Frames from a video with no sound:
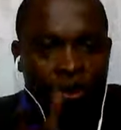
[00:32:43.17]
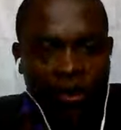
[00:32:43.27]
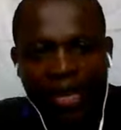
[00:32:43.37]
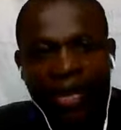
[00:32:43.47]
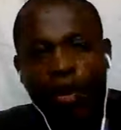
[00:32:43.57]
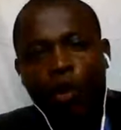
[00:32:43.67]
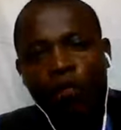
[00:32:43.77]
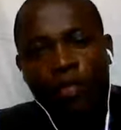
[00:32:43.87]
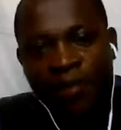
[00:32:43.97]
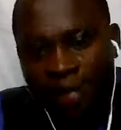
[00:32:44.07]
To take
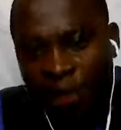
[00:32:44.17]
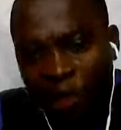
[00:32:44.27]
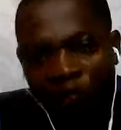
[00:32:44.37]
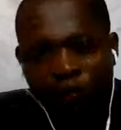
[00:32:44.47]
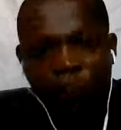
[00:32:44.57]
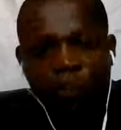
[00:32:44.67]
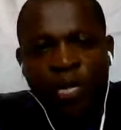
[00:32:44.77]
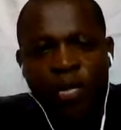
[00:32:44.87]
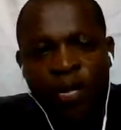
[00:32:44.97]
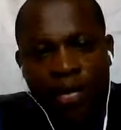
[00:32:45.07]
on the task of
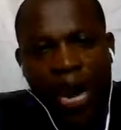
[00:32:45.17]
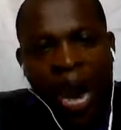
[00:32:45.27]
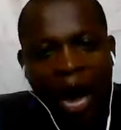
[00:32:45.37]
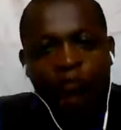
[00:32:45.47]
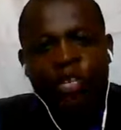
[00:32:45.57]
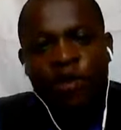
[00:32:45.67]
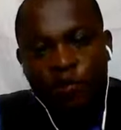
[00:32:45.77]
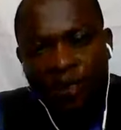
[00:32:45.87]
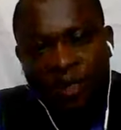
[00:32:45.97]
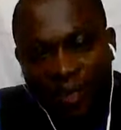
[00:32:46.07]
being
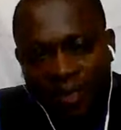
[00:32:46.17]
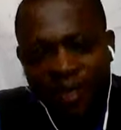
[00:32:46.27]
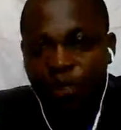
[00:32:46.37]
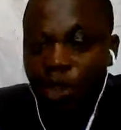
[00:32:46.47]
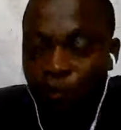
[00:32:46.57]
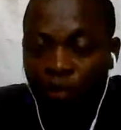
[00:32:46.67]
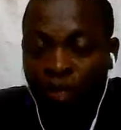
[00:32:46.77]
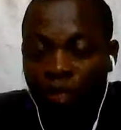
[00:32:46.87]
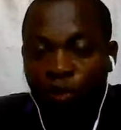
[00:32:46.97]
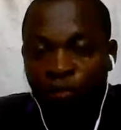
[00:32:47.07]
100%
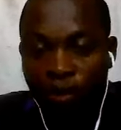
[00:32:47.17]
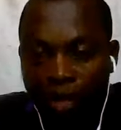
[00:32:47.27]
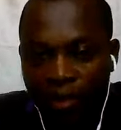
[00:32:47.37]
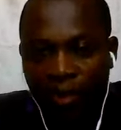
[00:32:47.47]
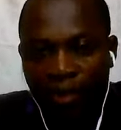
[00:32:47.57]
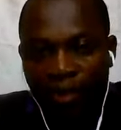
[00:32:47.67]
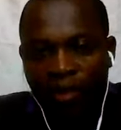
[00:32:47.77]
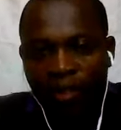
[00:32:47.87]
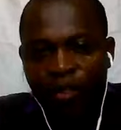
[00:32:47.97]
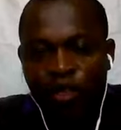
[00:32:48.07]
responsible person,
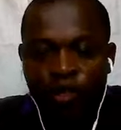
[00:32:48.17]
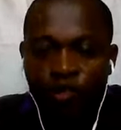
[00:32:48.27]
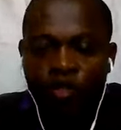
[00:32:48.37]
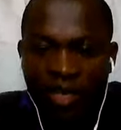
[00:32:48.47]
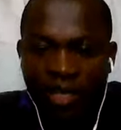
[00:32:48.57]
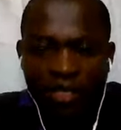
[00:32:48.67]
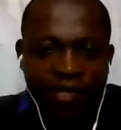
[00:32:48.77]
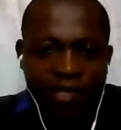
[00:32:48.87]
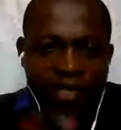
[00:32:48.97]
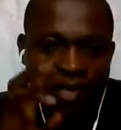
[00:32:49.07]
you
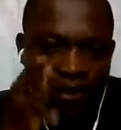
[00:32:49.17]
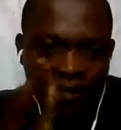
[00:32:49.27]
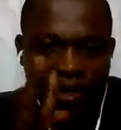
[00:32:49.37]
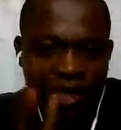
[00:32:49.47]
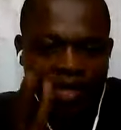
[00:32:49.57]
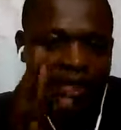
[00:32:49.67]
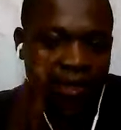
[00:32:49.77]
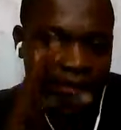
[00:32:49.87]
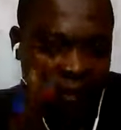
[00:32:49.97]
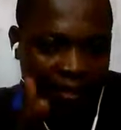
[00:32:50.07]
need three
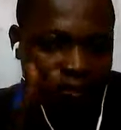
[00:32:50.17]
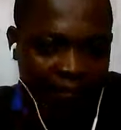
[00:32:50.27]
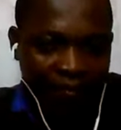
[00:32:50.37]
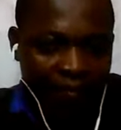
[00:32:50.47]
keys.